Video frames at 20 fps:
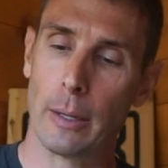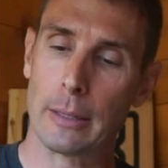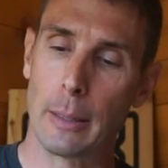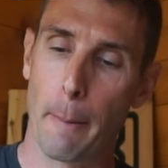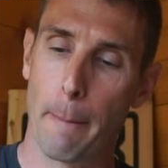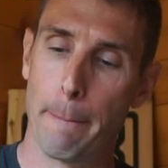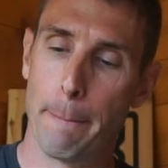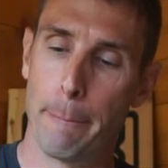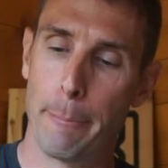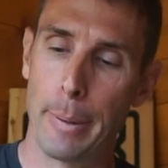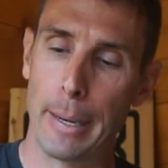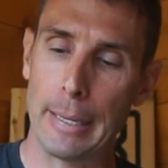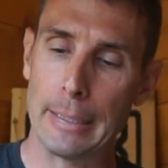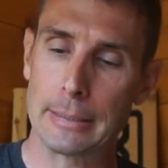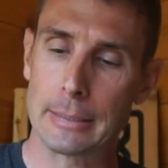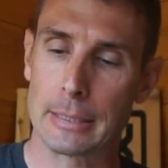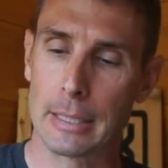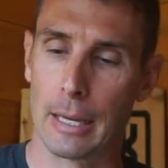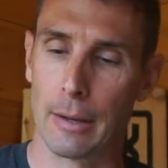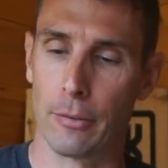at the
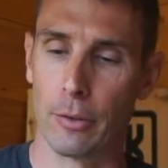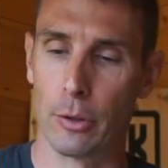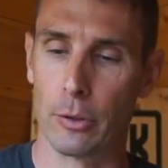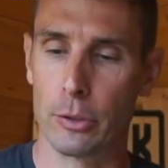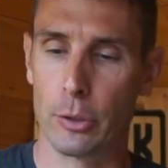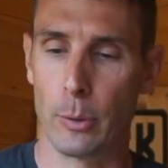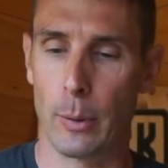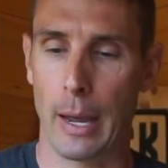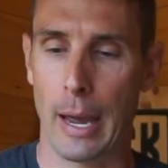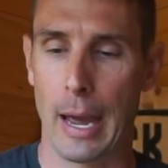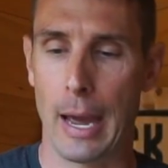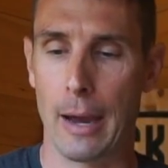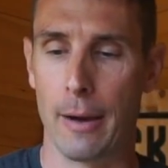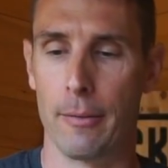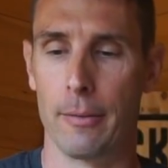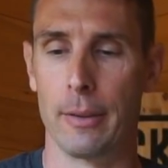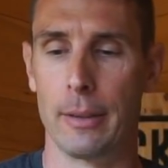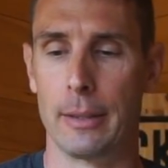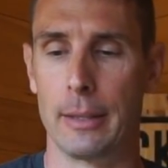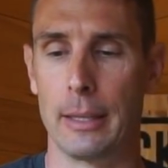base level, you
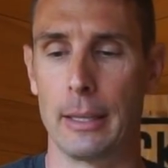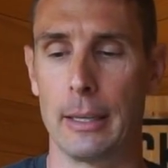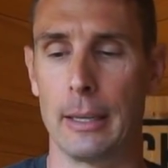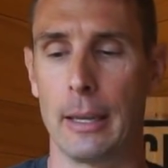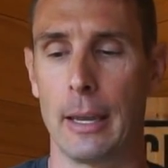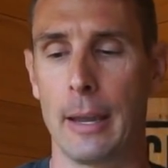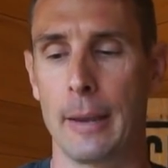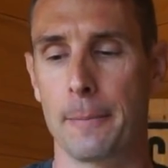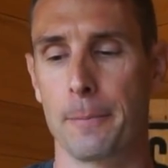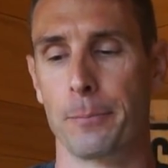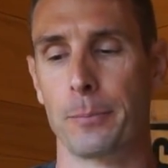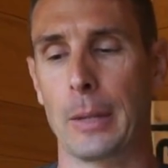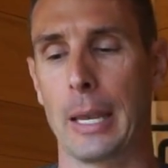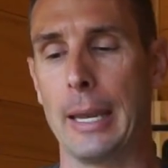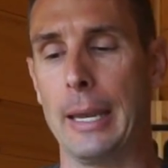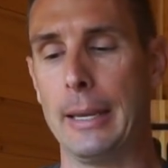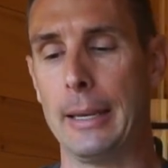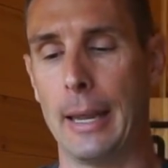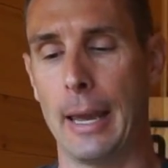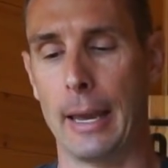have the
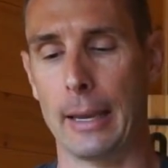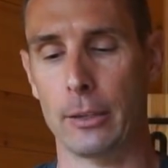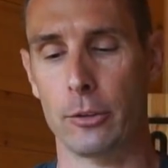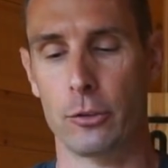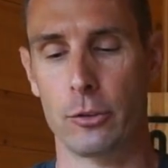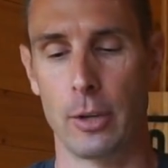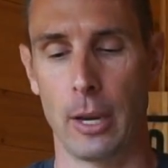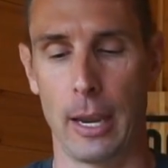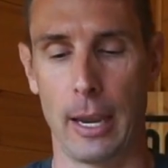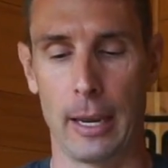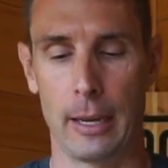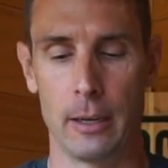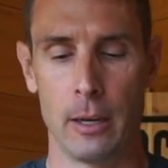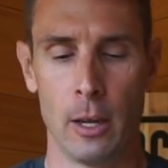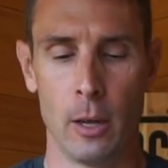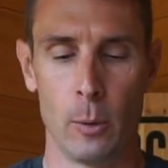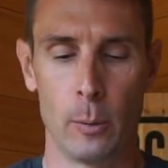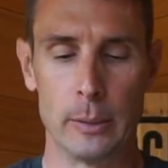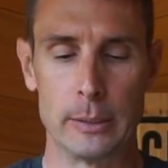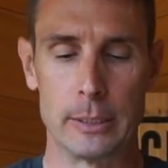NX chain,
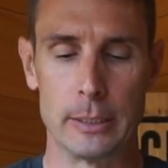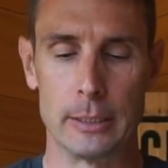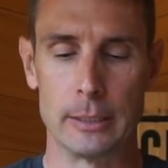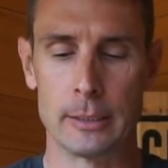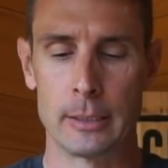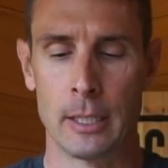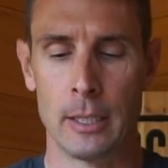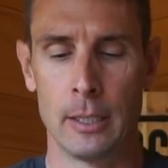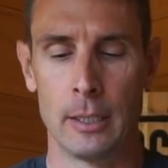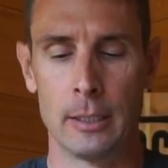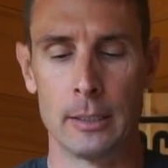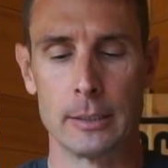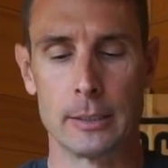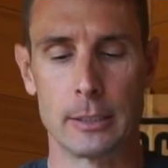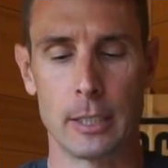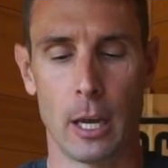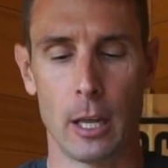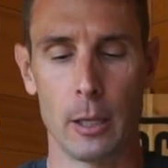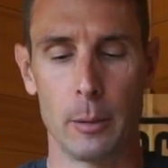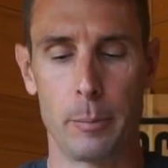which is
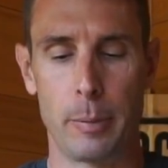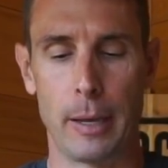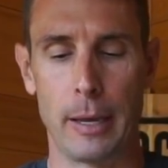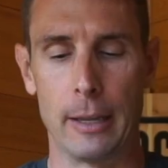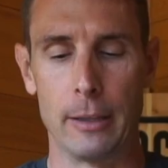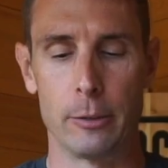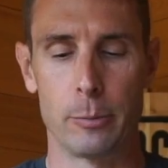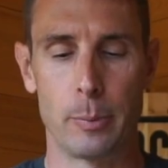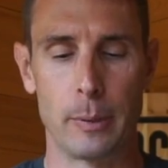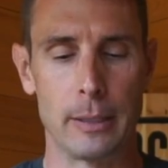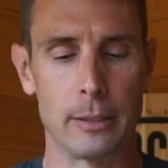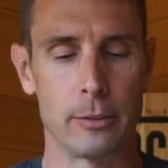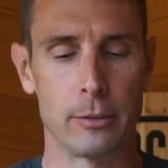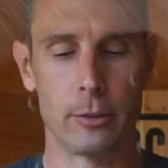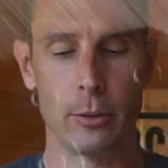solid pins, but it's